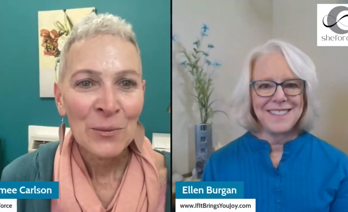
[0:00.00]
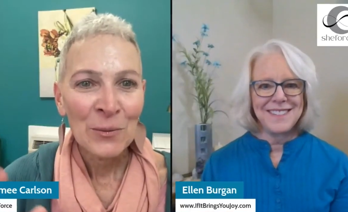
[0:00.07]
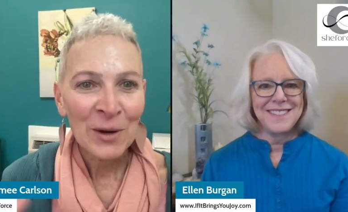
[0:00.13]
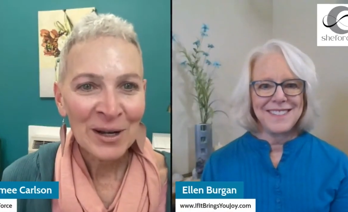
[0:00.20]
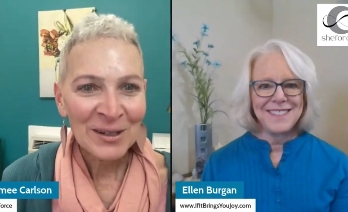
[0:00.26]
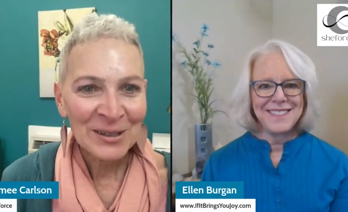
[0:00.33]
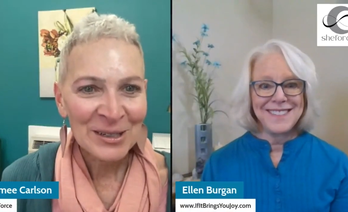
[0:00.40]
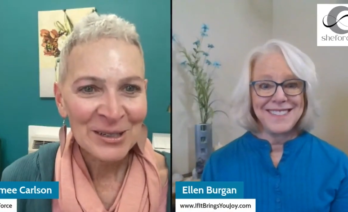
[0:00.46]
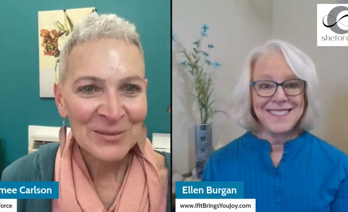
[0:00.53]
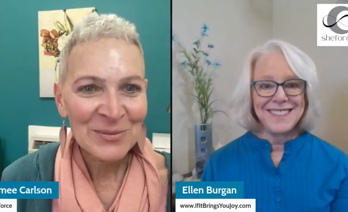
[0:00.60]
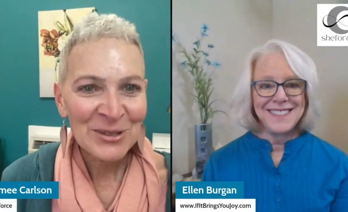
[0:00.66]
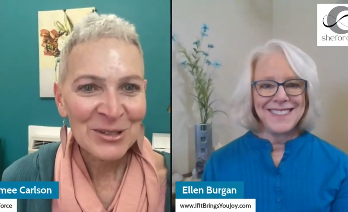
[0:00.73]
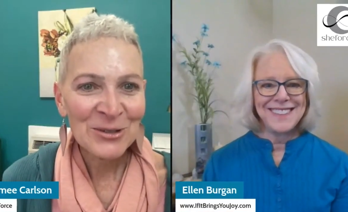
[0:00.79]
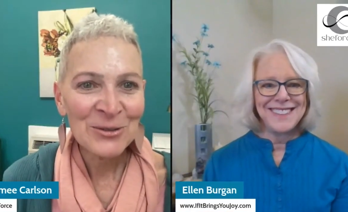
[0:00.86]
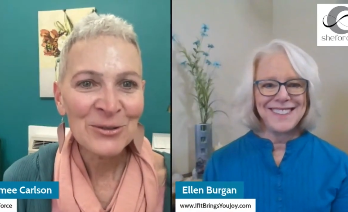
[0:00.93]

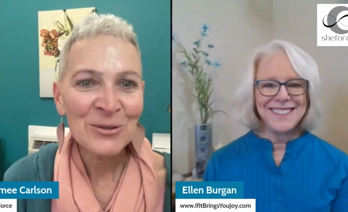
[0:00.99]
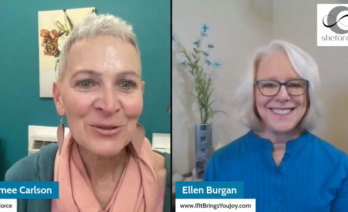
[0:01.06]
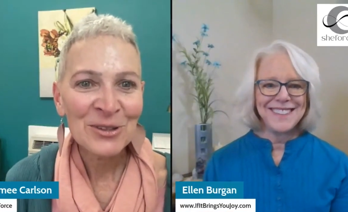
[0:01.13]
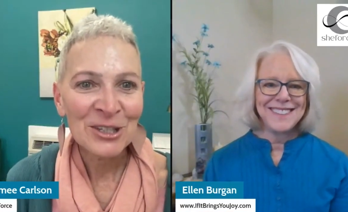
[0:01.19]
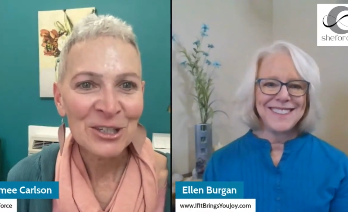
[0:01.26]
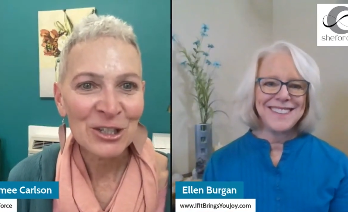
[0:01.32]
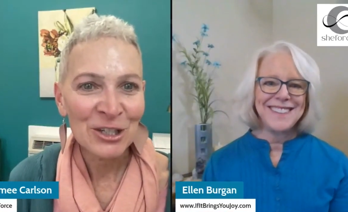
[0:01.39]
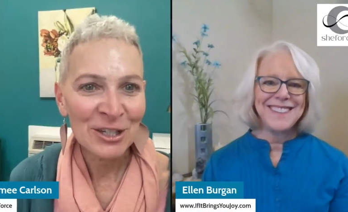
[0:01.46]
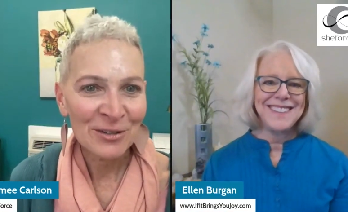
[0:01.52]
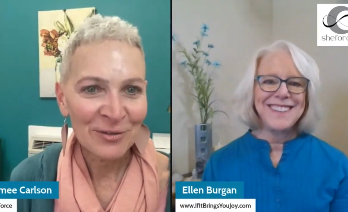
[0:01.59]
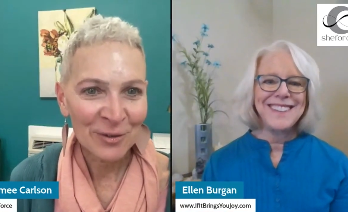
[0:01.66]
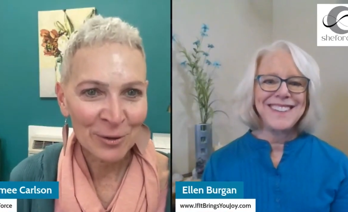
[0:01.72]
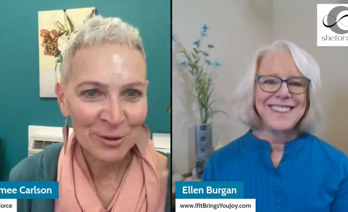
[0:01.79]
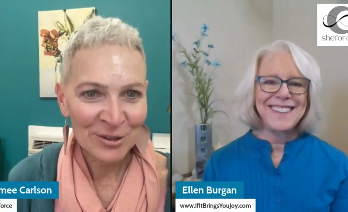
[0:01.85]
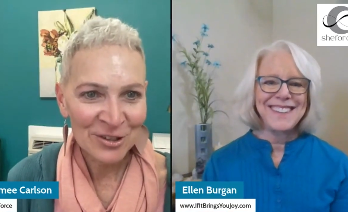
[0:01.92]
Speaker 1: Welcome to the She
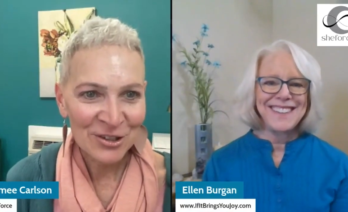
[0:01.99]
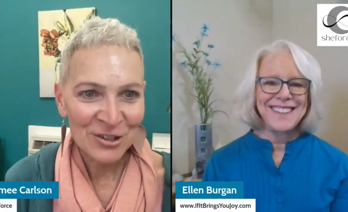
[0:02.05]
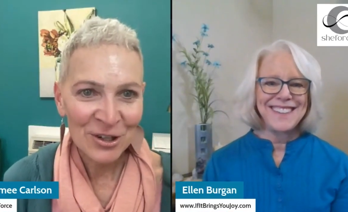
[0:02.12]
Force